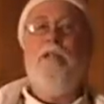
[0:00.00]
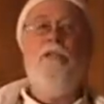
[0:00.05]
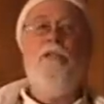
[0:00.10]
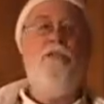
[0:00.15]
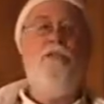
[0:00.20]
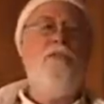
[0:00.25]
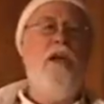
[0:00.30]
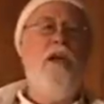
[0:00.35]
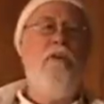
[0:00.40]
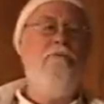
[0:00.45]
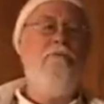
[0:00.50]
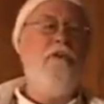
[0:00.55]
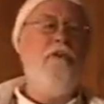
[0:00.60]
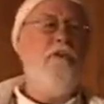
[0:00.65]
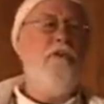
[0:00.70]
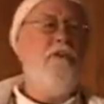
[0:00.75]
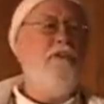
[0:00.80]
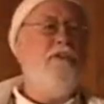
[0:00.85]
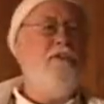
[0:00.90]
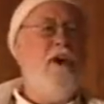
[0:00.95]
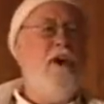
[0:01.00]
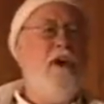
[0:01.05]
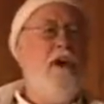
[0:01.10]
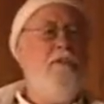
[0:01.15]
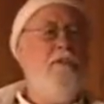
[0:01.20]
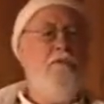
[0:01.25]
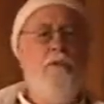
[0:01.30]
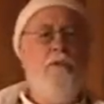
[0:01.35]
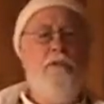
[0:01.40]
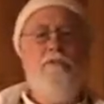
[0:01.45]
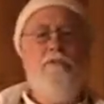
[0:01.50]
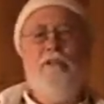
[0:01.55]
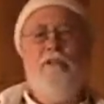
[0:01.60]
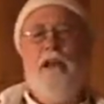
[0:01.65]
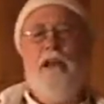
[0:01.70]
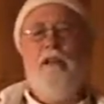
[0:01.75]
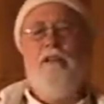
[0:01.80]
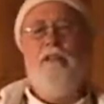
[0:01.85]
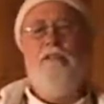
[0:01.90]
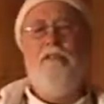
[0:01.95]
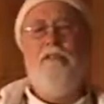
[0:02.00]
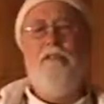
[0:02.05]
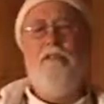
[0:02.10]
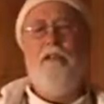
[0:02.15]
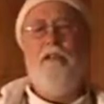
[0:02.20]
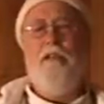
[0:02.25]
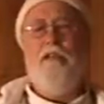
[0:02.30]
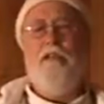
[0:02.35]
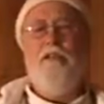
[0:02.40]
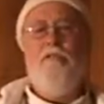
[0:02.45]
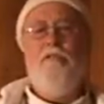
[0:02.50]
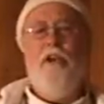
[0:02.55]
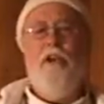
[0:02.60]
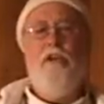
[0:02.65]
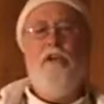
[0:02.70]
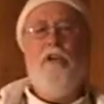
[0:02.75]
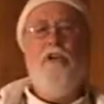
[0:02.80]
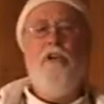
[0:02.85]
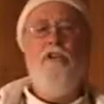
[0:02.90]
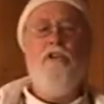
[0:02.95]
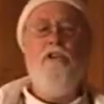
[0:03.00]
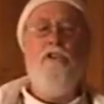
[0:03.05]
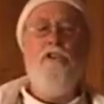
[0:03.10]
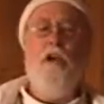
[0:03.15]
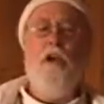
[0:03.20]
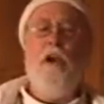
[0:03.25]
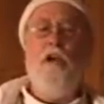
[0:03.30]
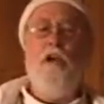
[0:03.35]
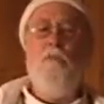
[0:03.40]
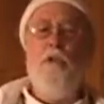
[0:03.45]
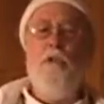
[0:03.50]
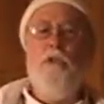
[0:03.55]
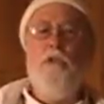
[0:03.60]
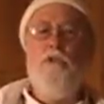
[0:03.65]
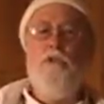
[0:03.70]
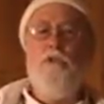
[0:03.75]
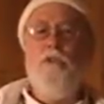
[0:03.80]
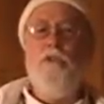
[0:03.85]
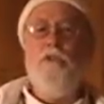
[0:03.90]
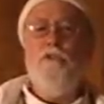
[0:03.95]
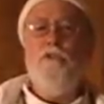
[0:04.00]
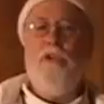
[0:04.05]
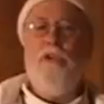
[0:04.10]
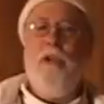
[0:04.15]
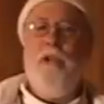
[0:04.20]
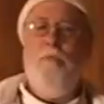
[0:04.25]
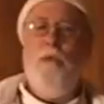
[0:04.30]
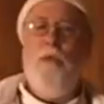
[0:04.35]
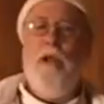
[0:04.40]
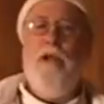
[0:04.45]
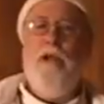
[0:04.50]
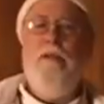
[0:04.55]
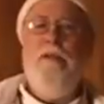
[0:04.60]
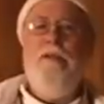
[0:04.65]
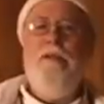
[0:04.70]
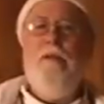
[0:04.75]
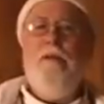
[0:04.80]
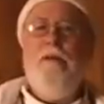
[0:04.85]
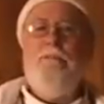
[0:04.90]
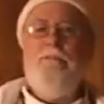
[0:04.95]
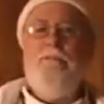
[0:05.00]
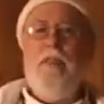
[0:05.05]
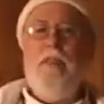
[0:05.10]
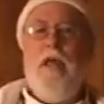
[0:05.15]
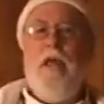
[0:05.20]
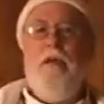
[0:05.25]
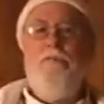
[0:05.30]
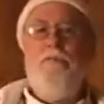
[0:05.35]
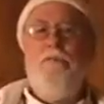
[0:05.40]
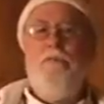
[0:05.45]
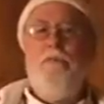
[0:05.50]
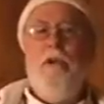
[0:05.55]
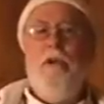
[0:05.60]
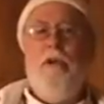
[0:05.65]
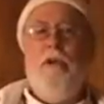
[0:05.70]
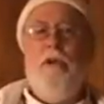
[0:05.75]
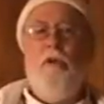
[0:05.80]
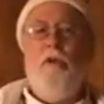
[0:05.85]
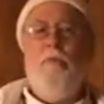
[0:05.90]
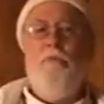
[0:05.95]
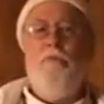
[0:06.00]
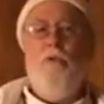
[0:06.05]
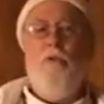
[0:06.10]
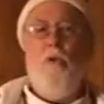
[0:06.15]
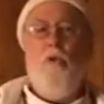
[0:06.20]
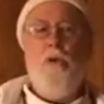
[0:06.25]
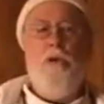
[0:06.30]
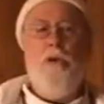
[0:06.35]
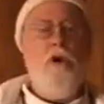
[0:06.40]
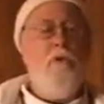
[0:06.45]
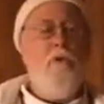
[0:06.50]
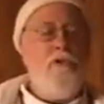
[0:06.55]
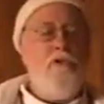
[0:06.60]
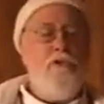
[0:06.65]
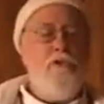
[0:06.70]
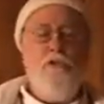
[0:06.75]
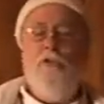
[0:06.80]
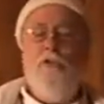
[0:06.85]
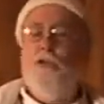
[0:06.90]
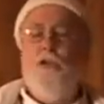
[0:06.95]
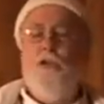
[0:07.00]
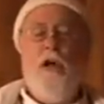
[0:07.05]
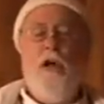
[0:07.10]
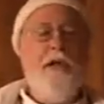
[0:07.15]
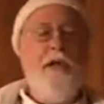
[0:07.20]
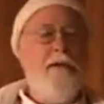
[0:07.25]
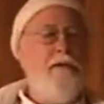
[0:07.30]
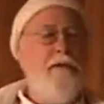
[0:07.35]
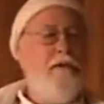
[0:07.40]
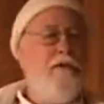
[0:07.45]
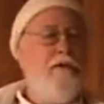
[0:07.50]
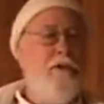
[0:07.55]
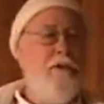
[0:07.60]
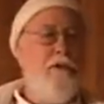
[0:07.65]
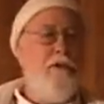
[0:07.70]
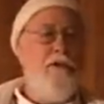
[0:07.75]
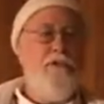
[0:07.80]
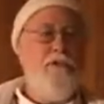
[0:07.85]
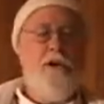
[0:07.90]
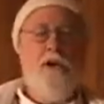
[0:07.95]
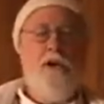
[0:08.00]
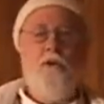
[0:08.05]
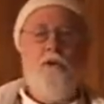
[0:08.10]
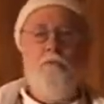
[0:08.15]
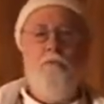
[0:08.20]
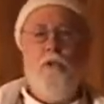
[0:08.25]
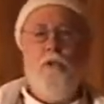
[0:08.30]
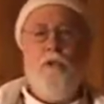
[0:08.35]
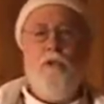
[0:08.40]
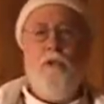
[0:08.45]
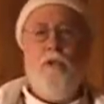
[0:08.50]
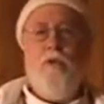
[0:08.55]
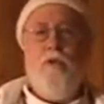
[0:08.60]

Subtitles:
this is not very desirable. In fact, it's very undesirable, just in the same way that ordinary suicide is undesirable.